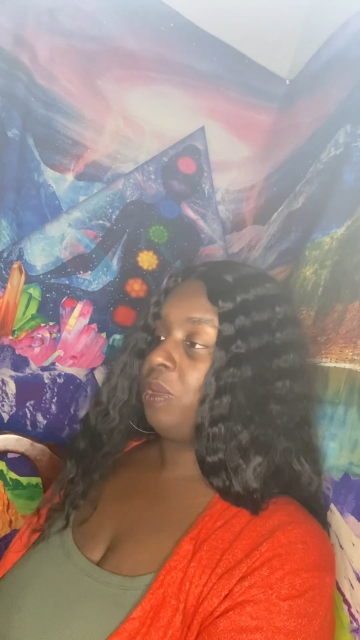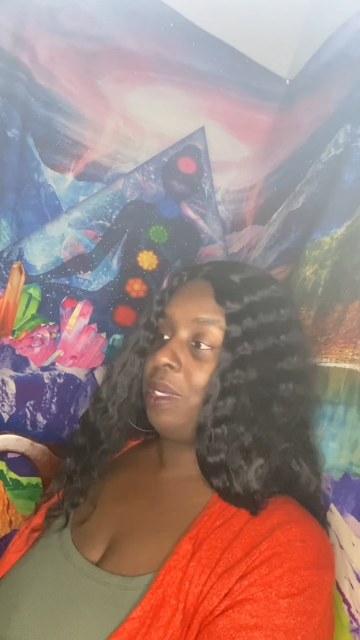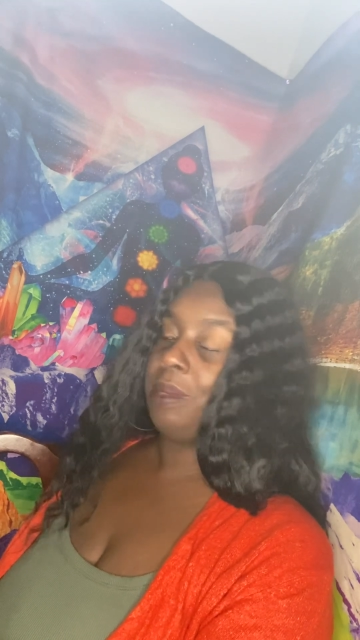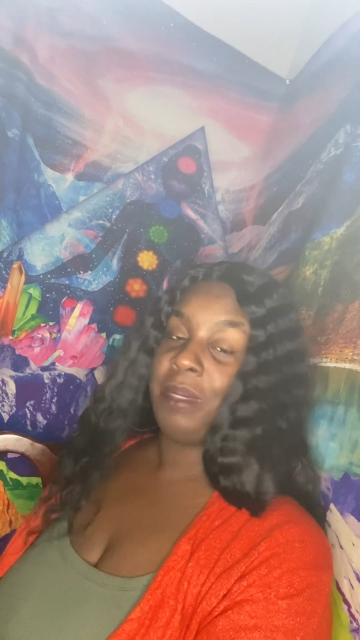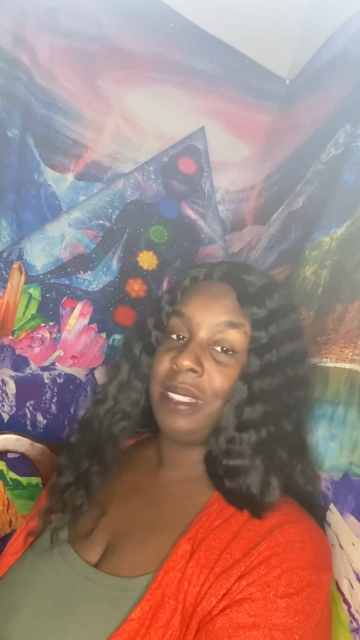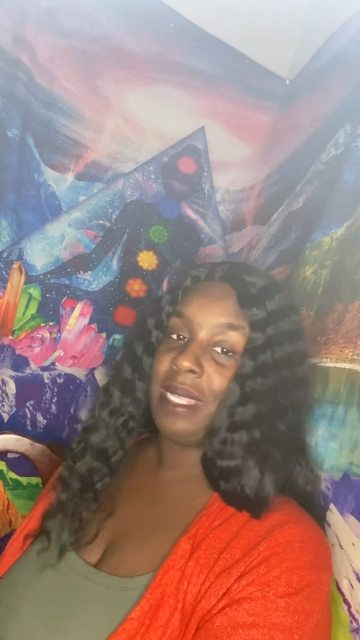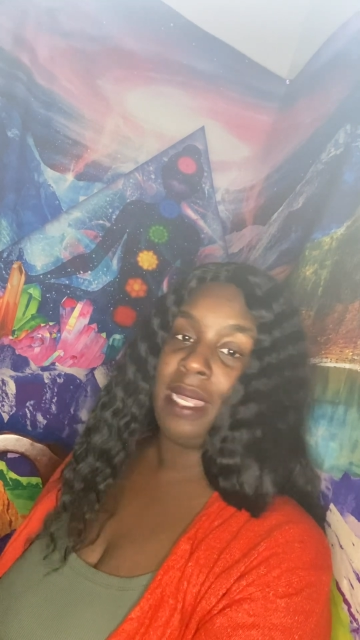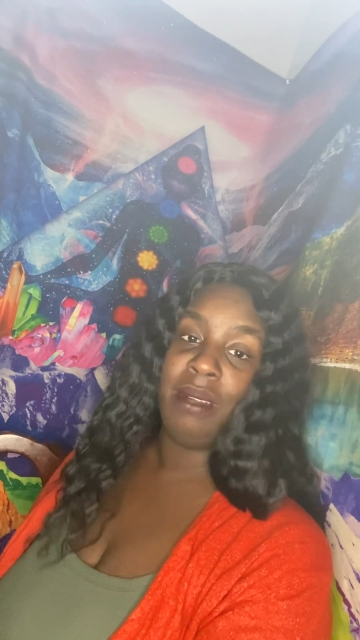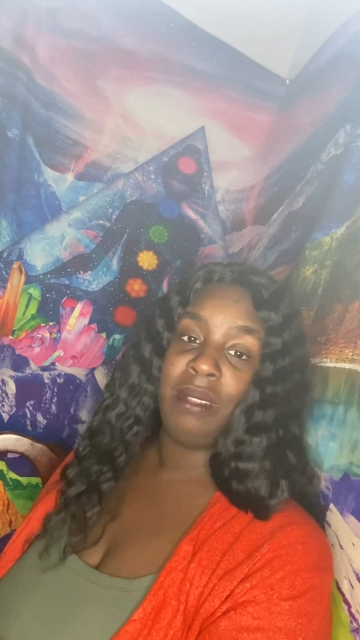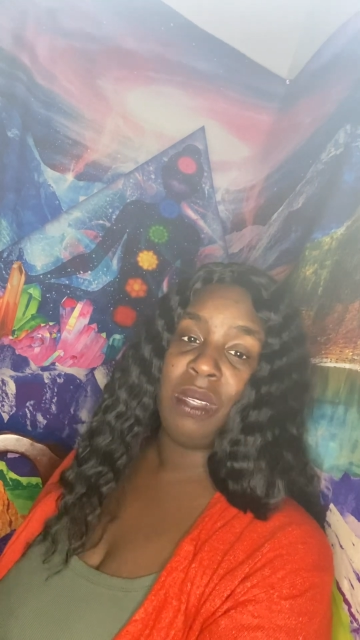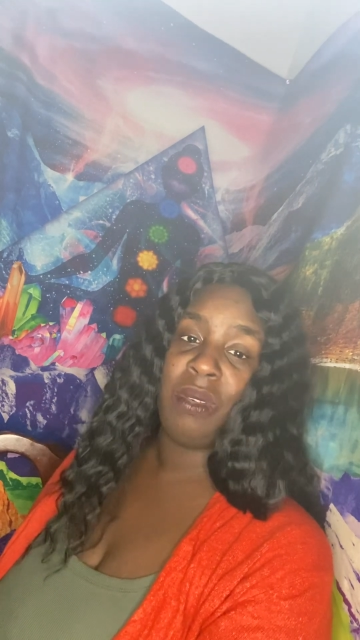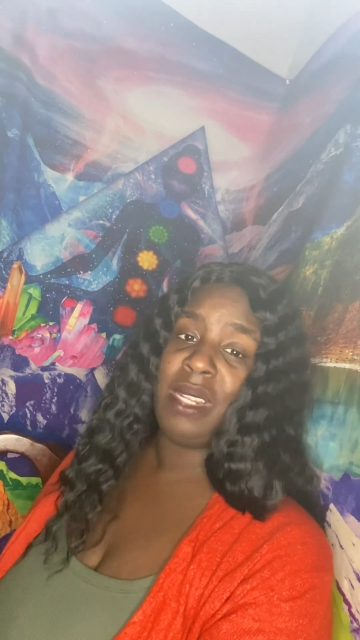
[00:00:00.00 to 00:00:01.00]
one, but they
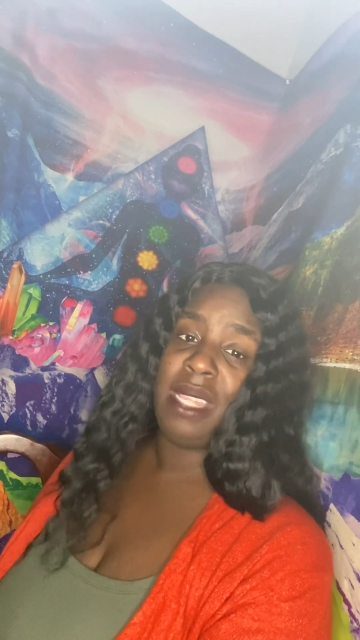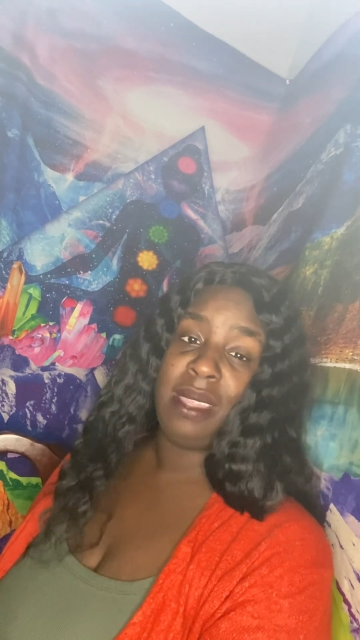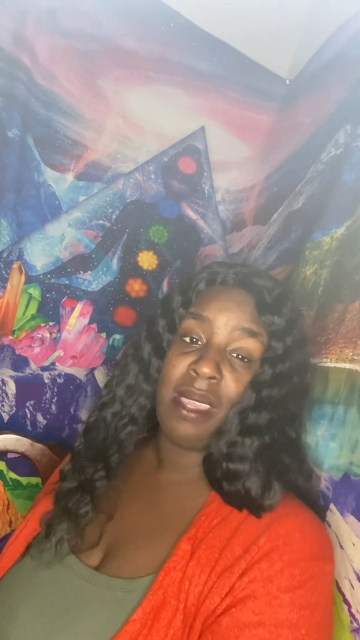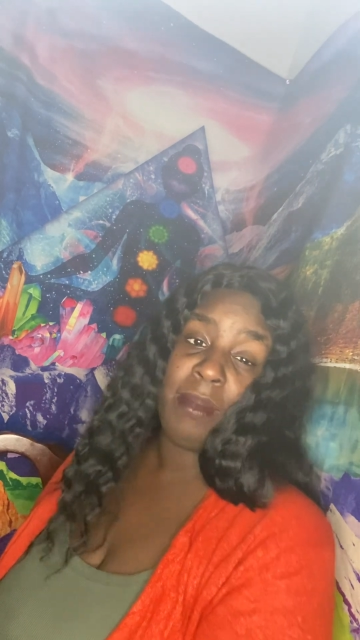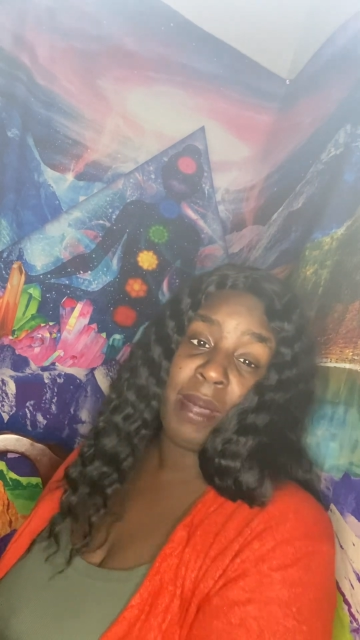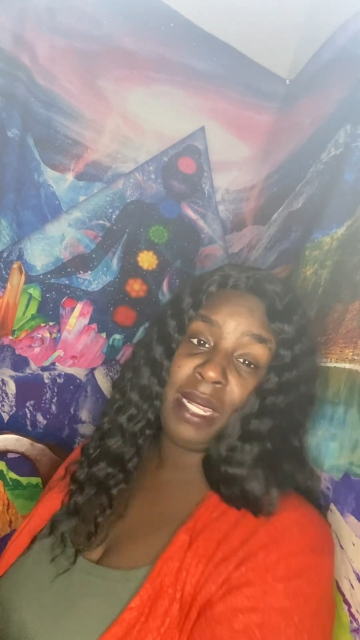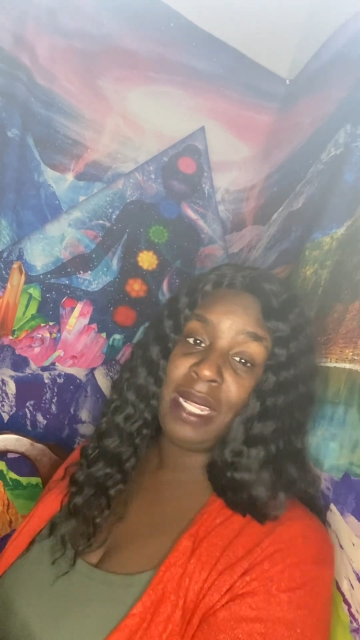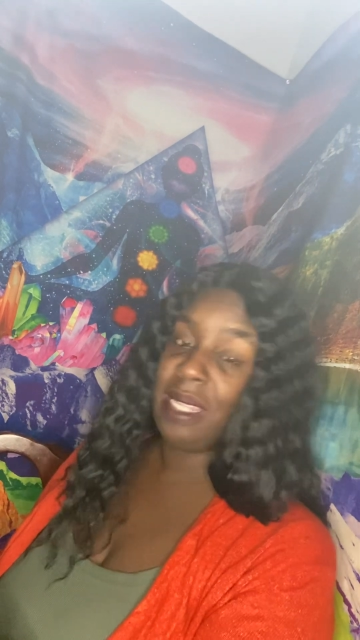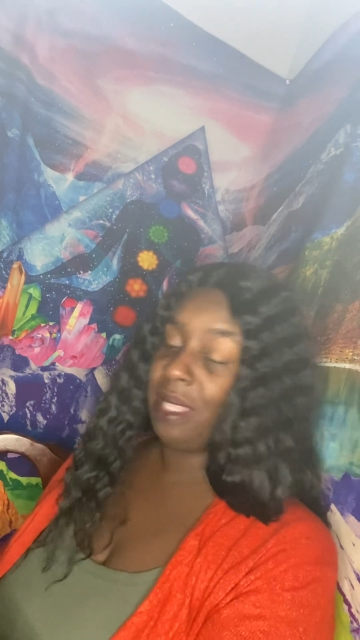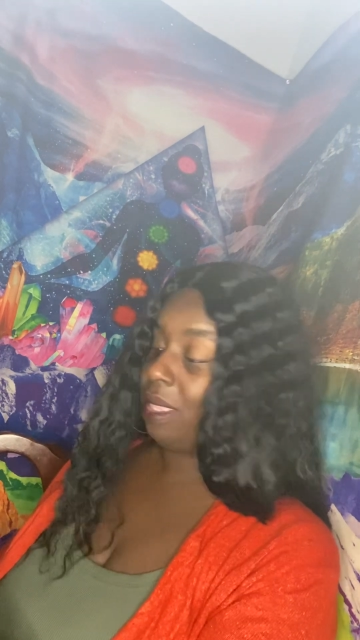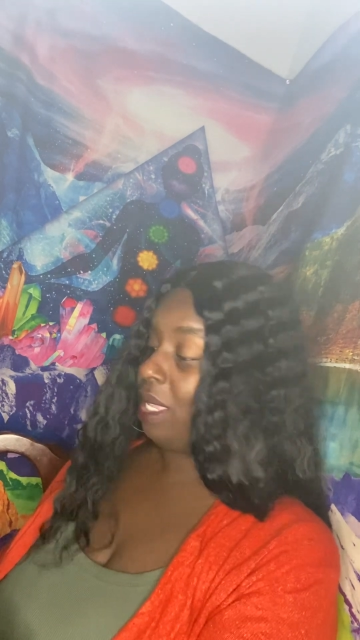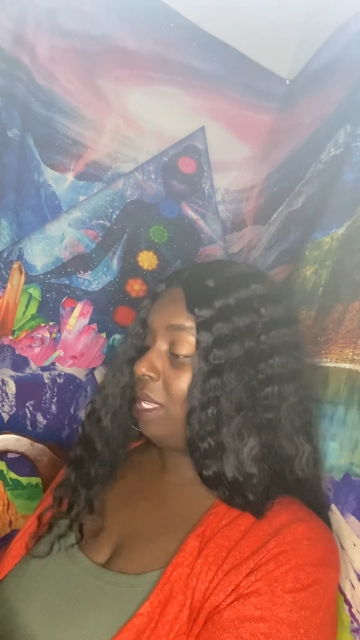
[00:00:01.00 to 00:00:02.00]
don't know anything about
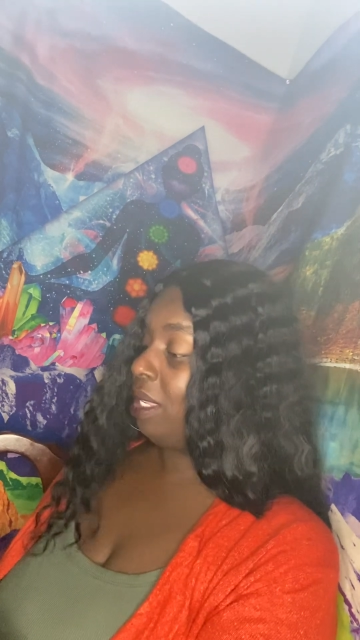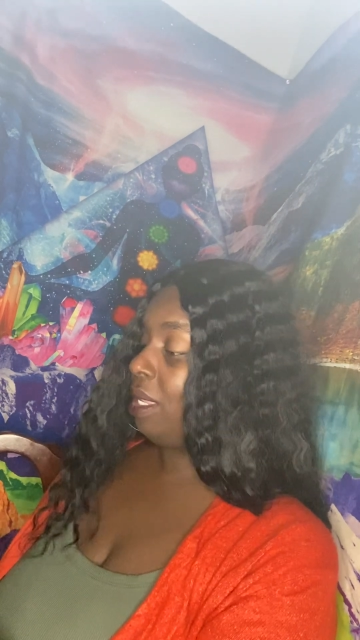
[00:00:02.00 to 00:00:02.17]
anything.